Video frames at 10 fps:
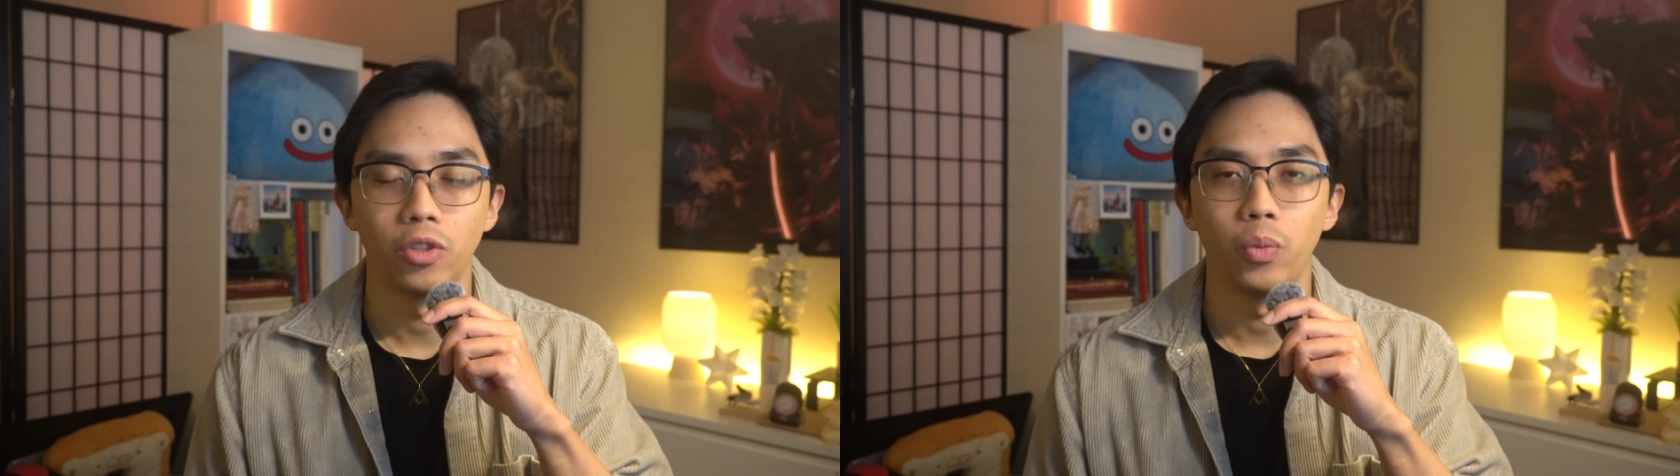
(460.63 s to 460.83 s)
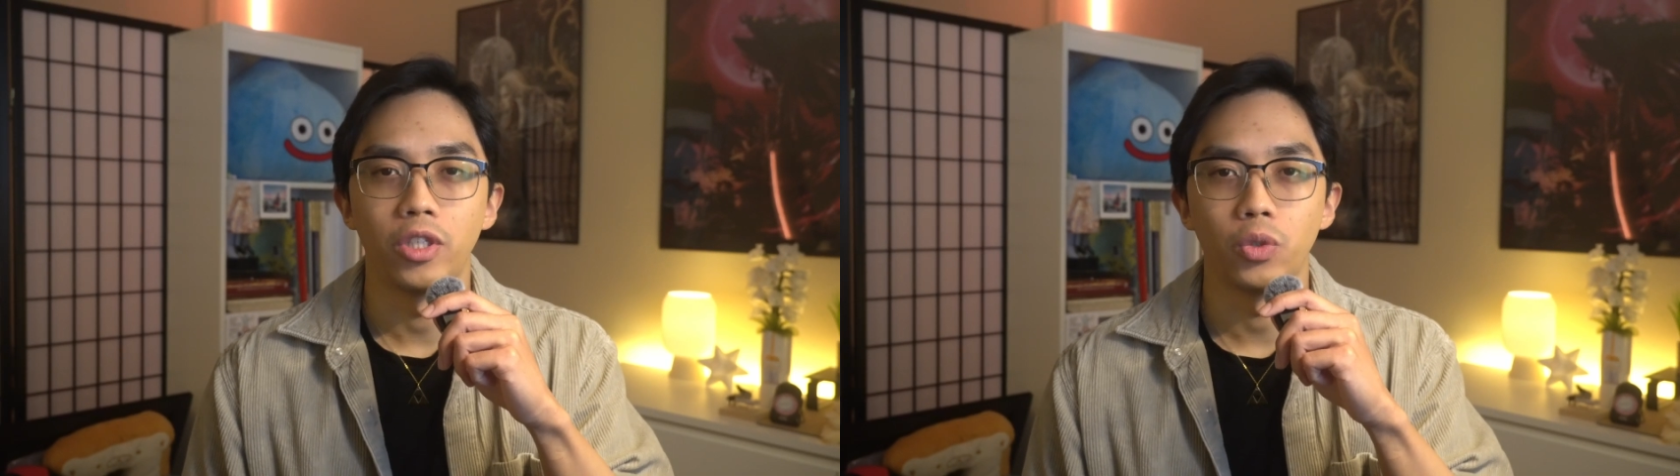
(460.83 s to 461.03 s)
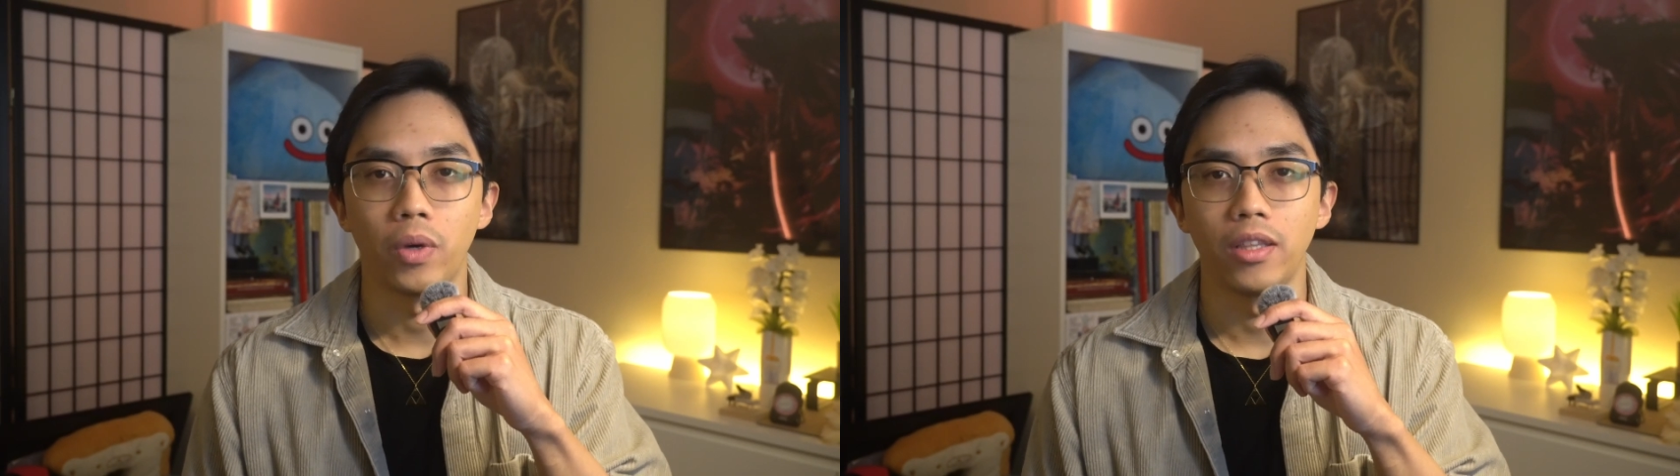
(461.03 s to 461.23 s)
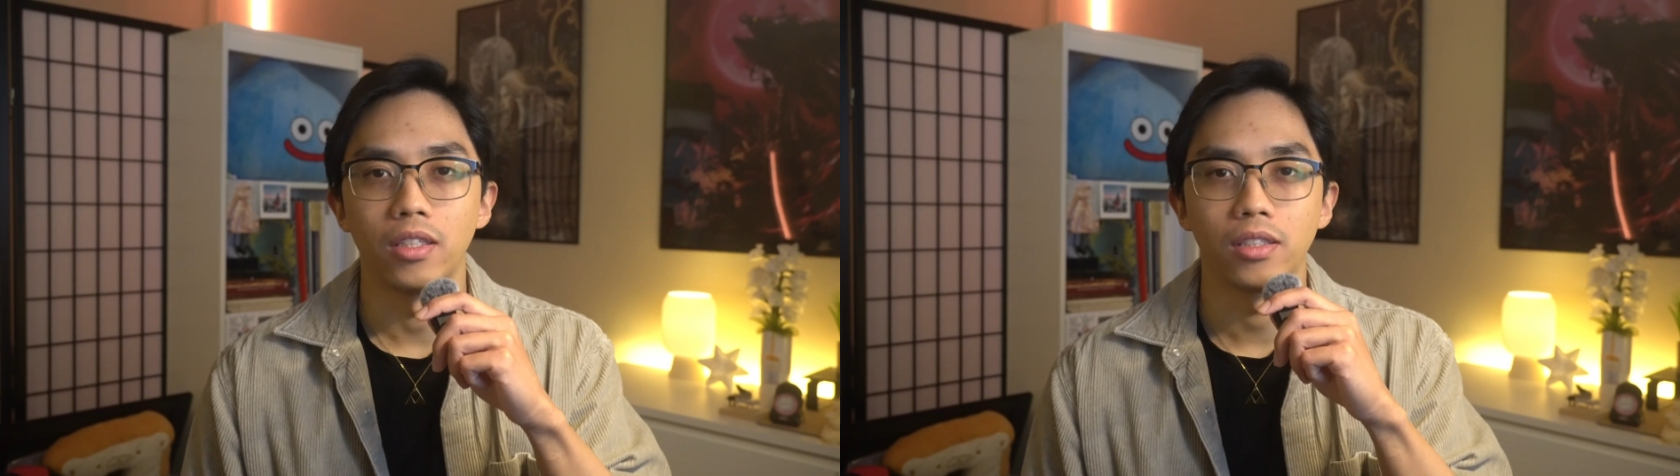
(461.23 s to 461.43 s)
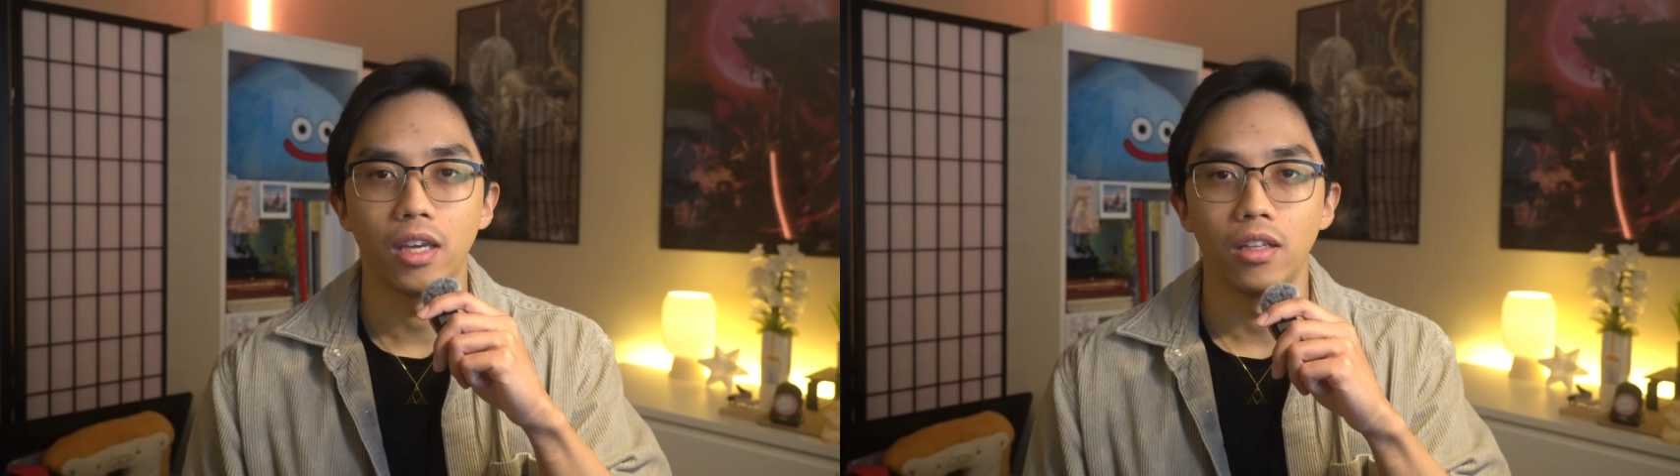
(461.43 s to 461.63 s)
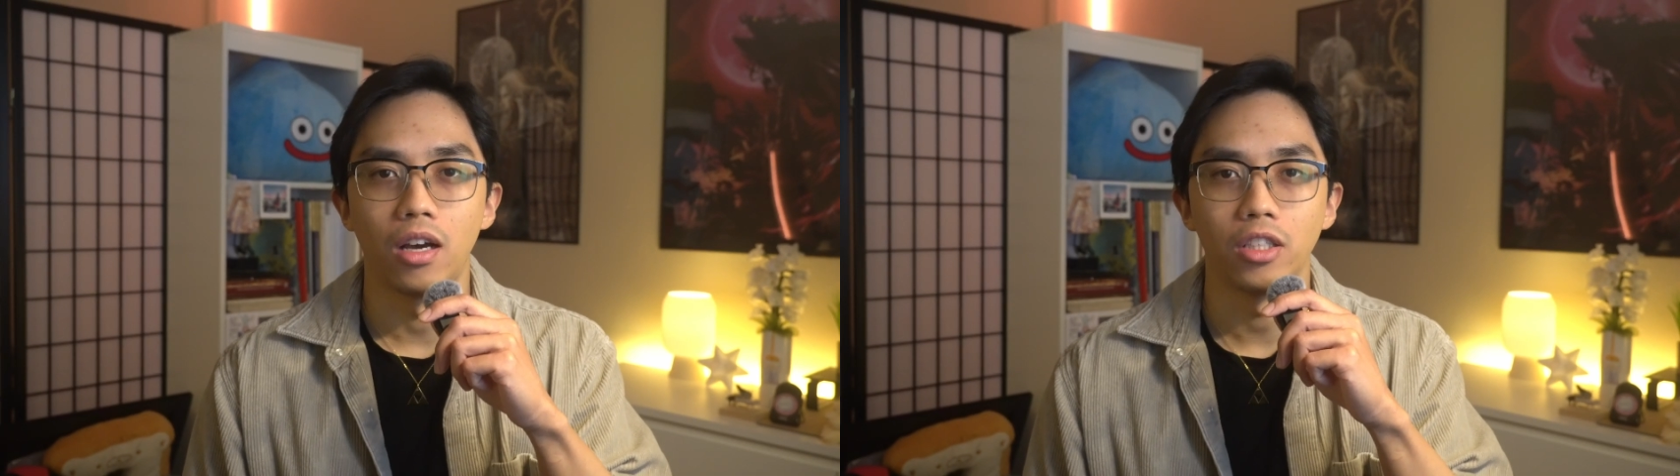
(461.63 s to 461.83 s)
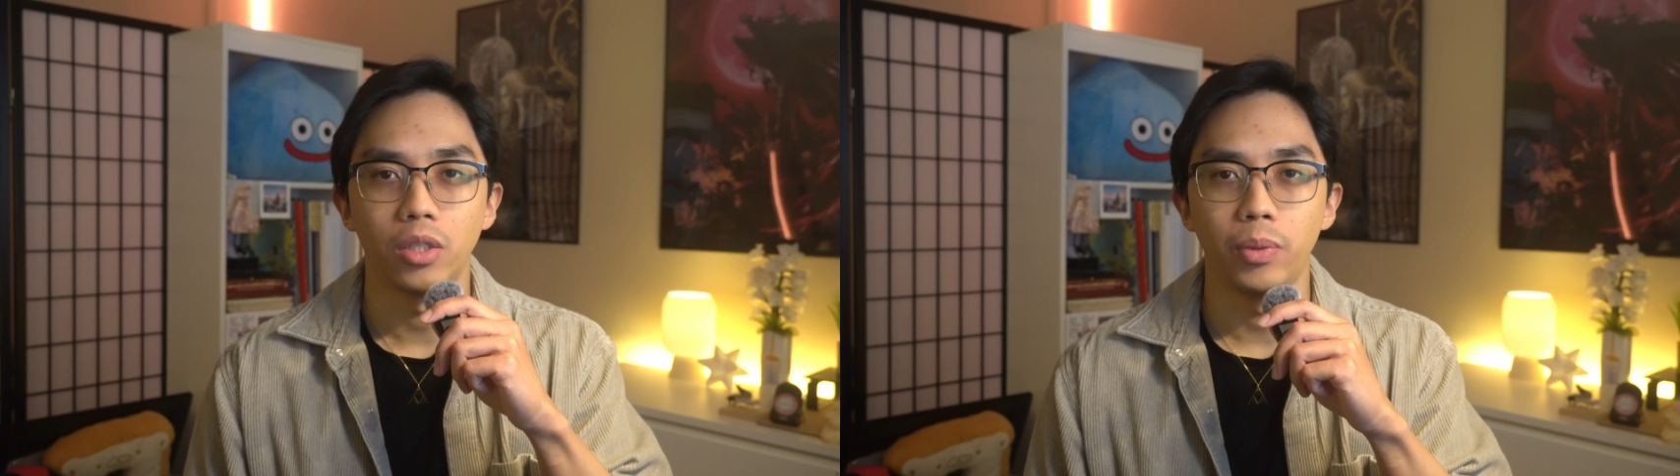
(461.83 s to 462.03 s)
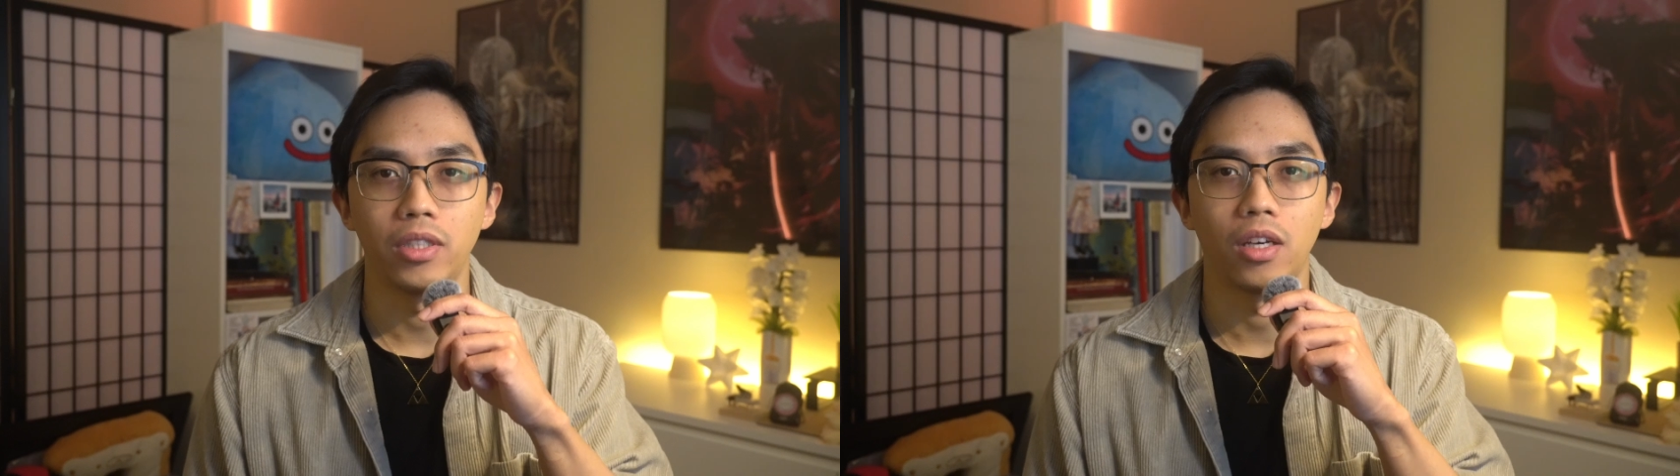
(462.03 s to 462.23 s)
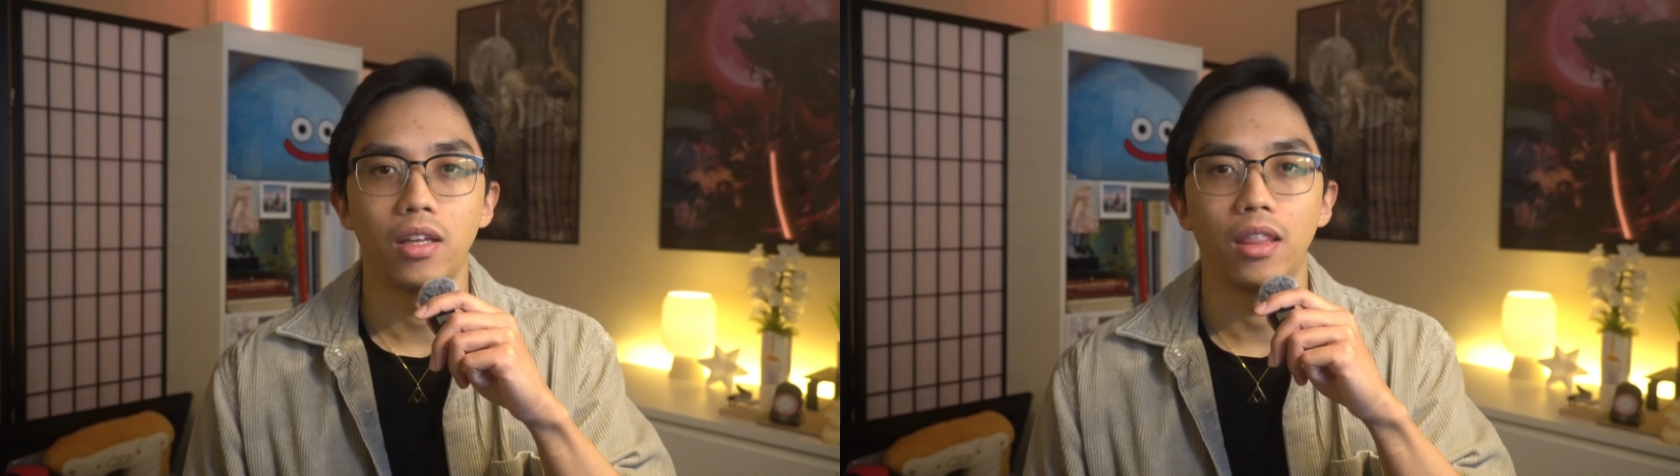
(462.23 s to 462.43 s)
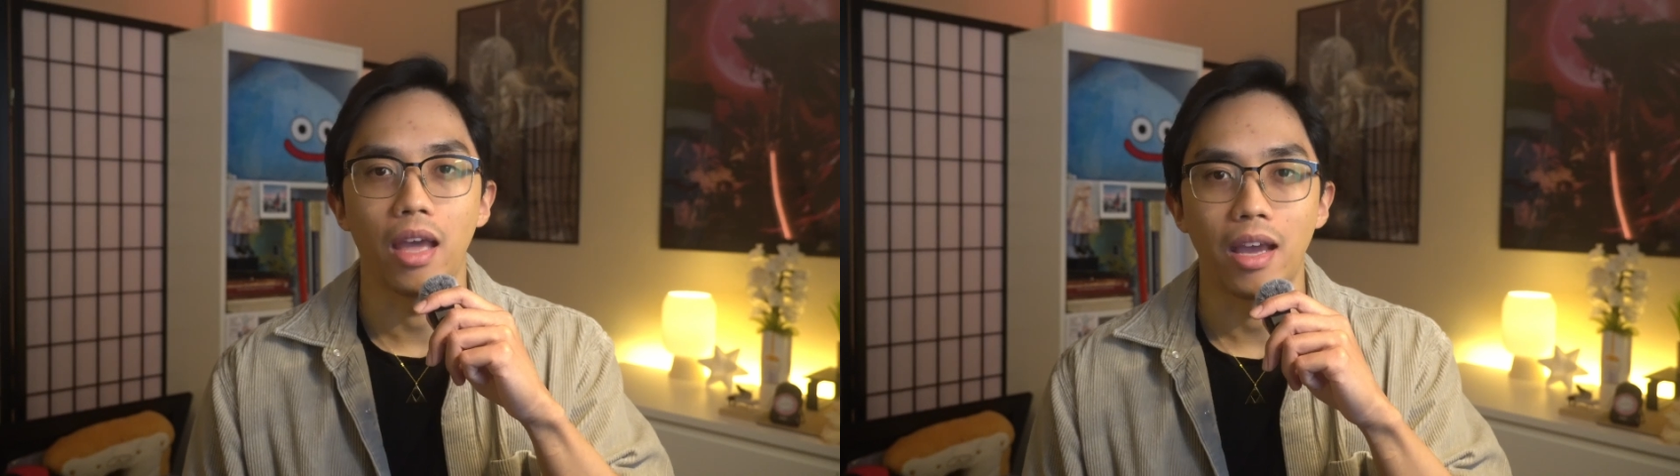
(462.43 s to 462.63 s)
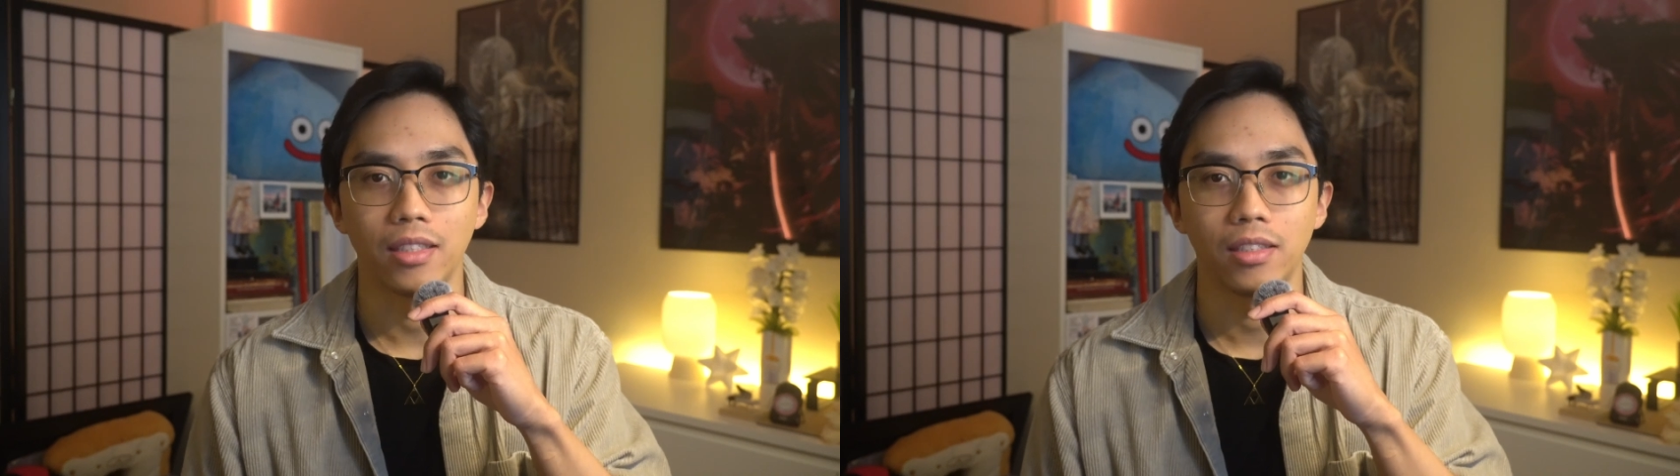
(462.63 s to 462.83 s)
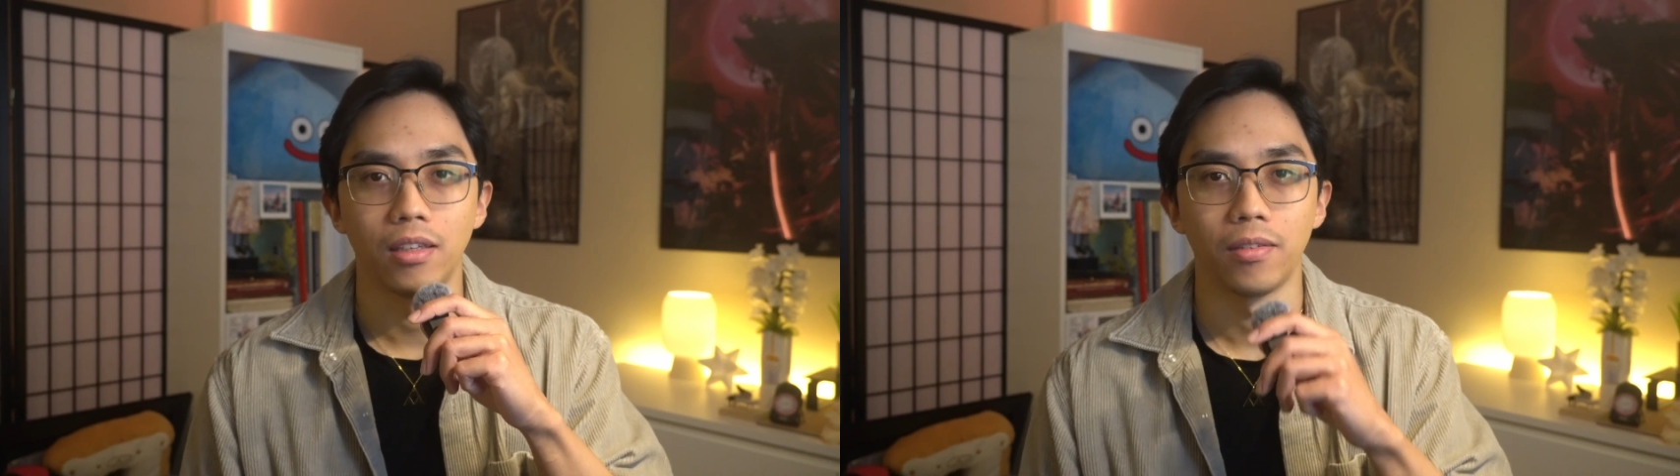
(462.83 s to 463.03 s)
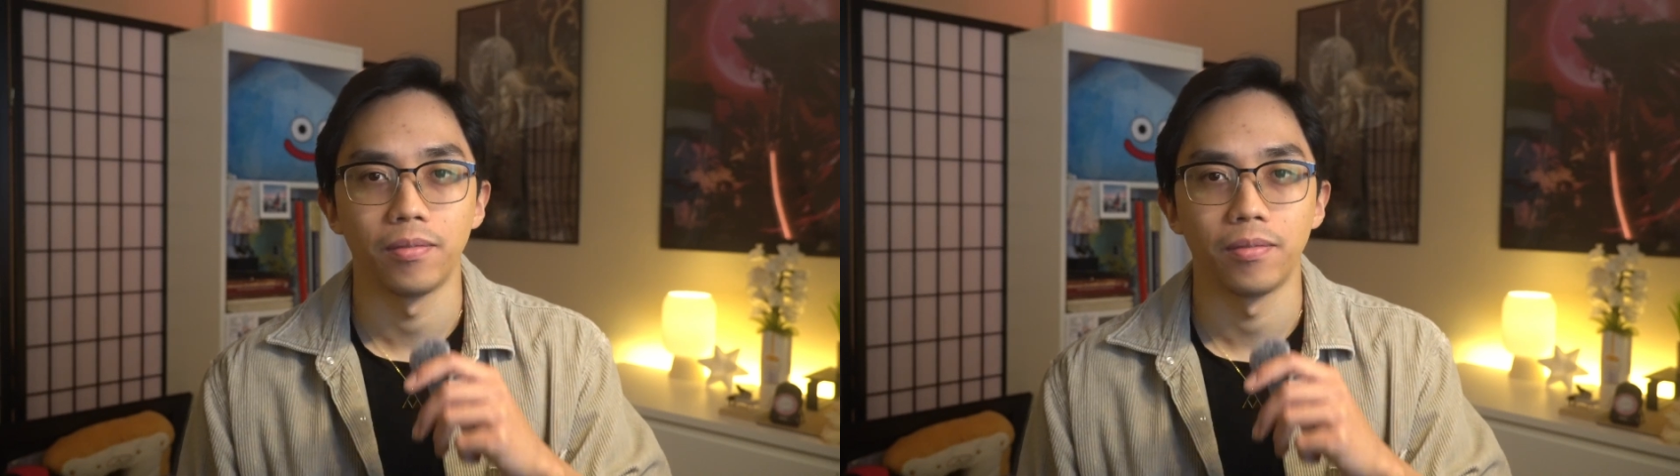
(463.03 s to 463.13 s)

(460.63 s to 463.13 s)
which is why this scale ought to be taught last.